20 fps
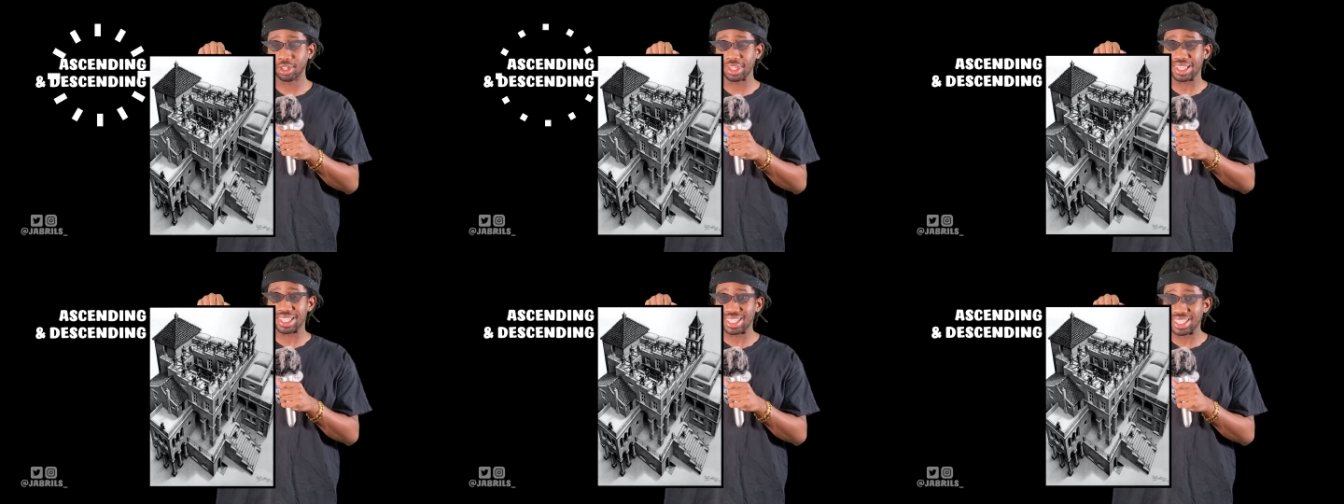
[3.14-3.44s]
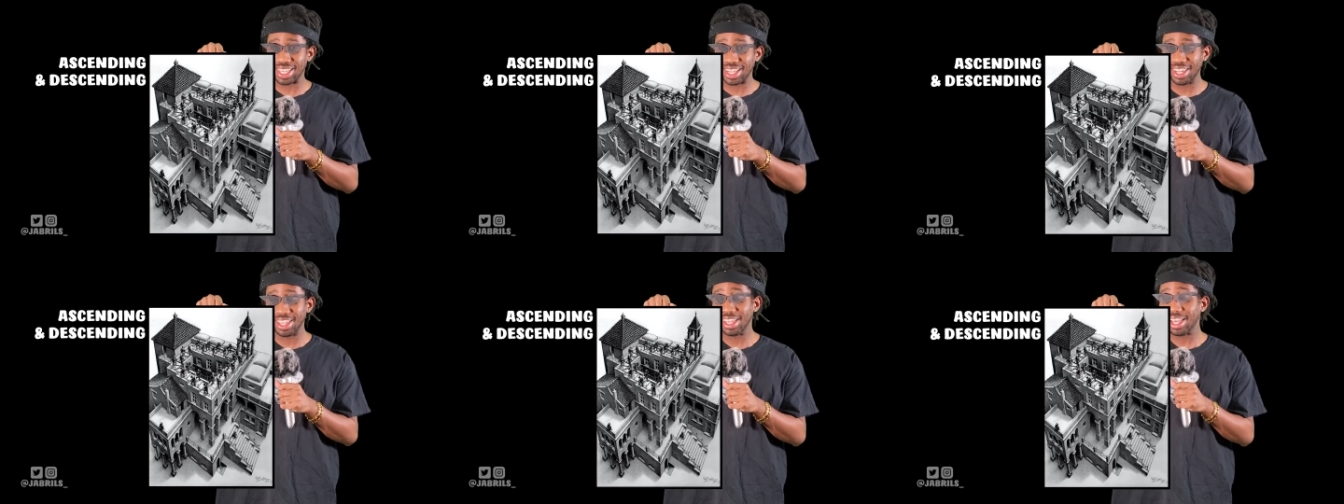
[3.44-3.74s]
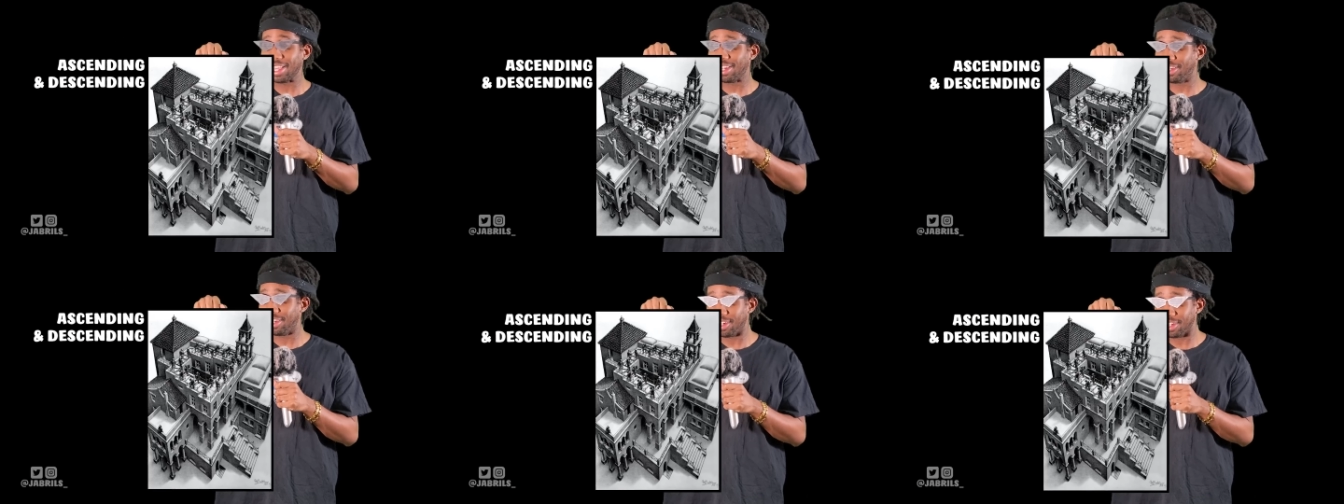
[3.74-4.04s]

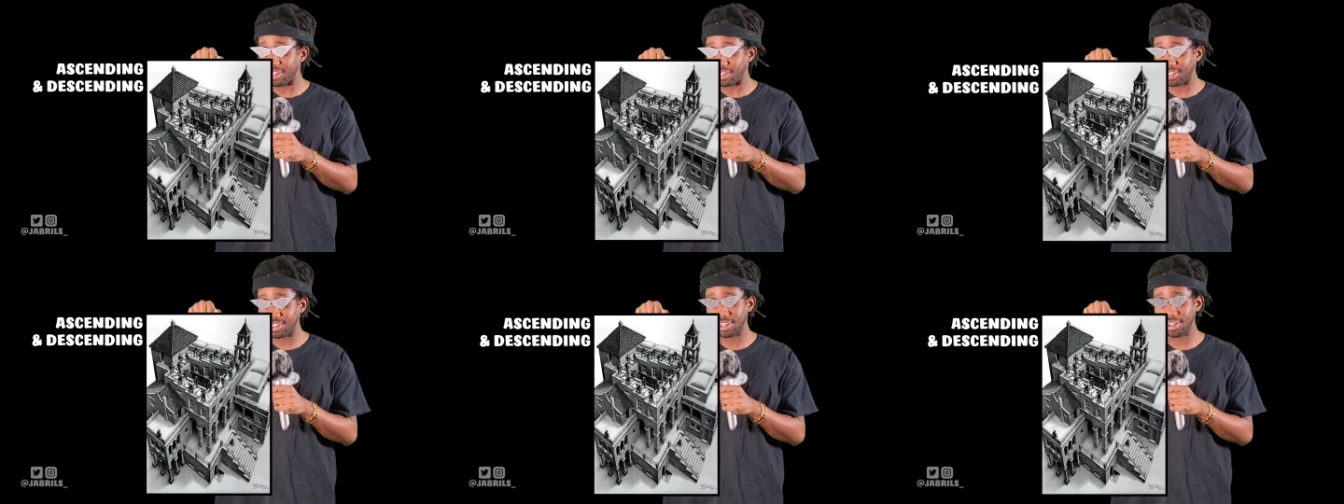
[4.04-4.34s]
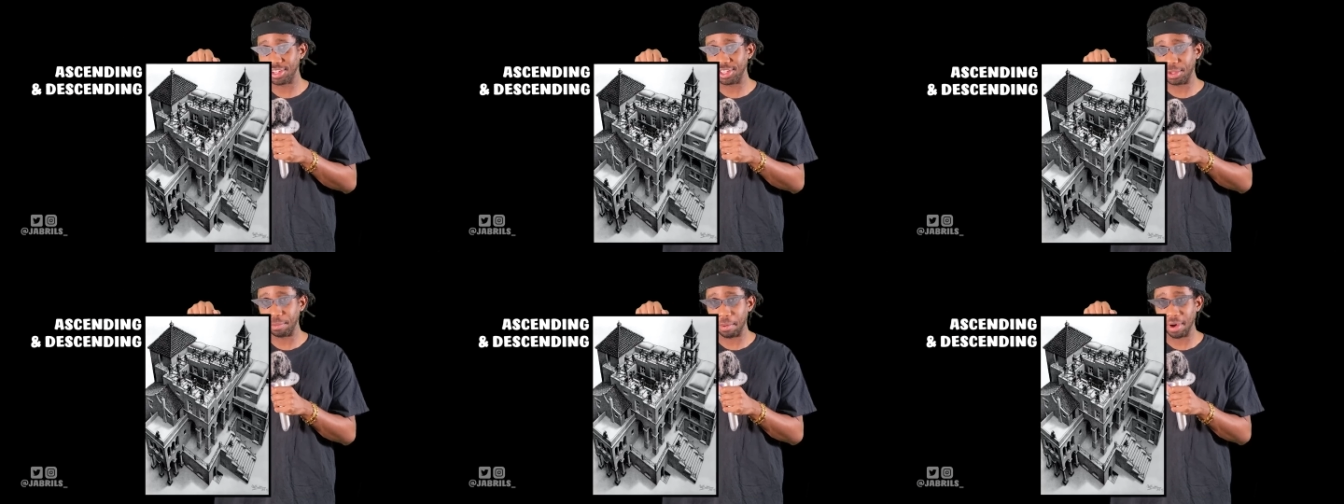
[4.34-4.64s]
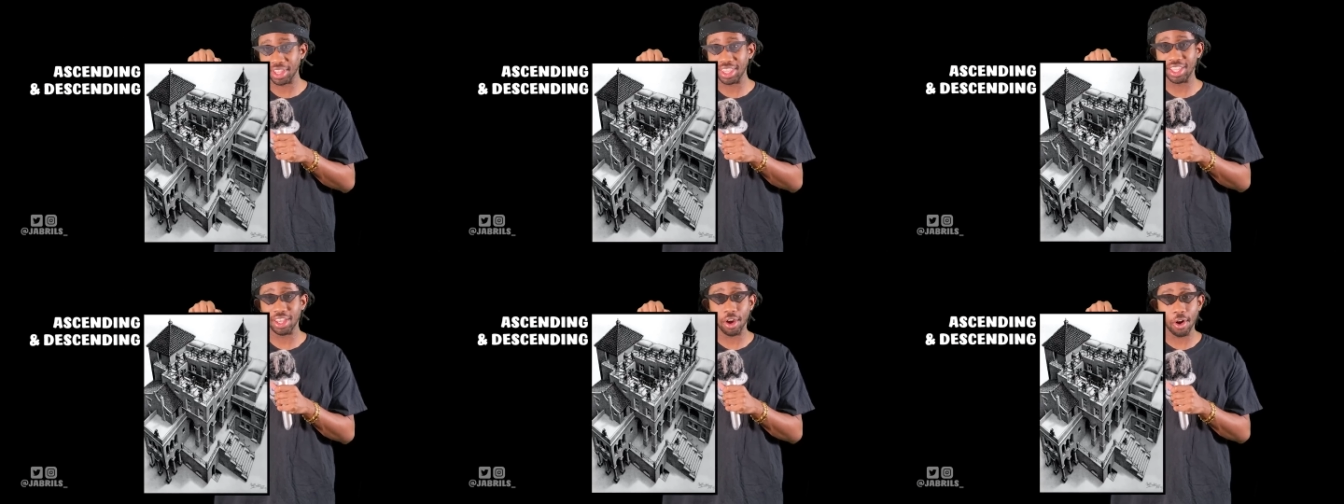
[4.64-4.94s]
Ascending and Descending
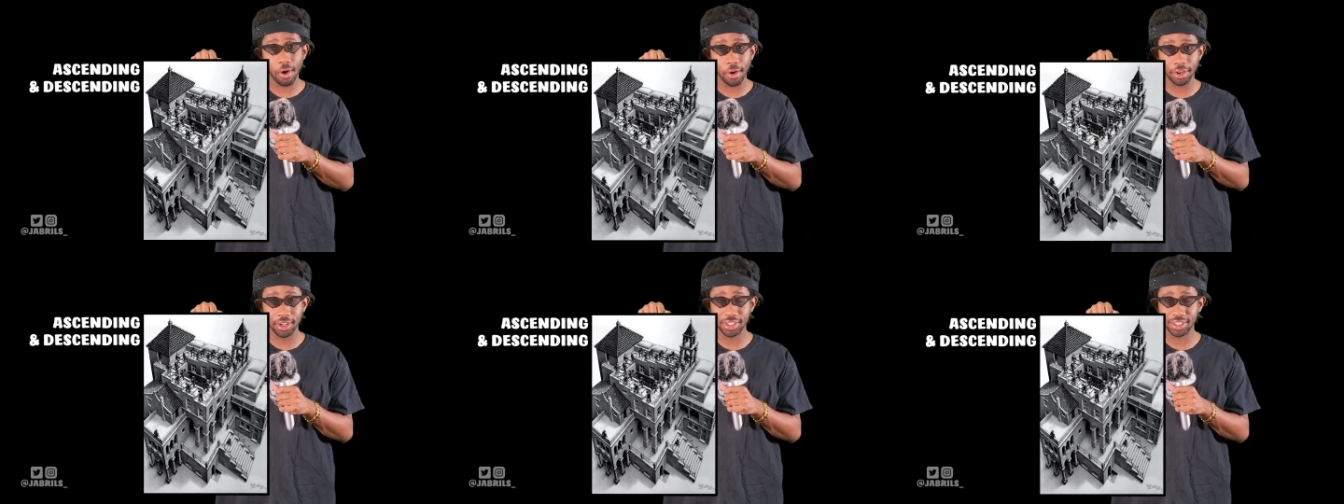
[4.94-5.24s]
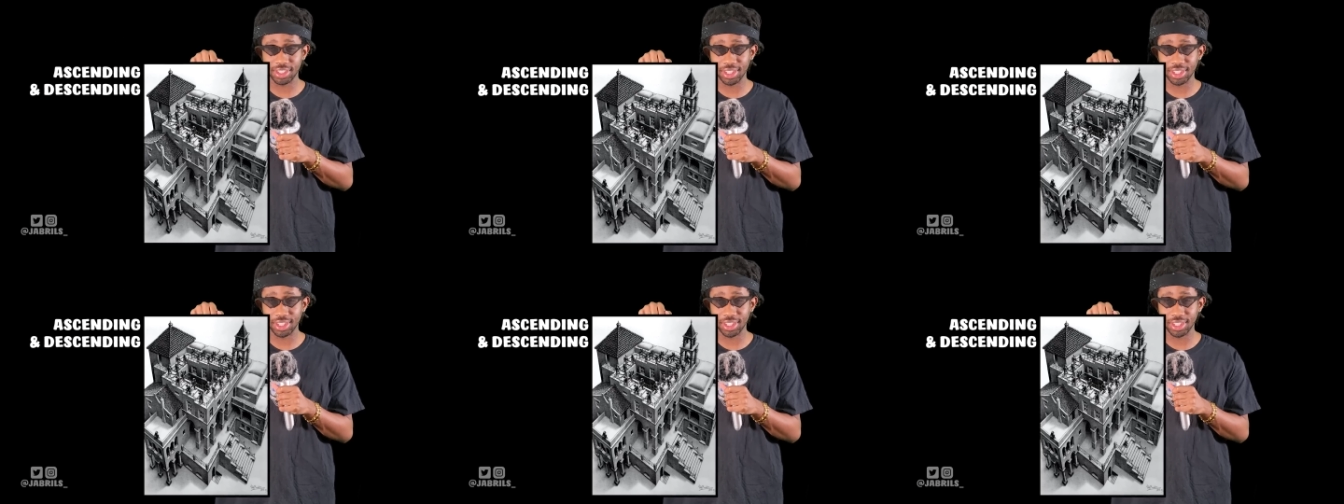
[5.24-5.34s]
by the artist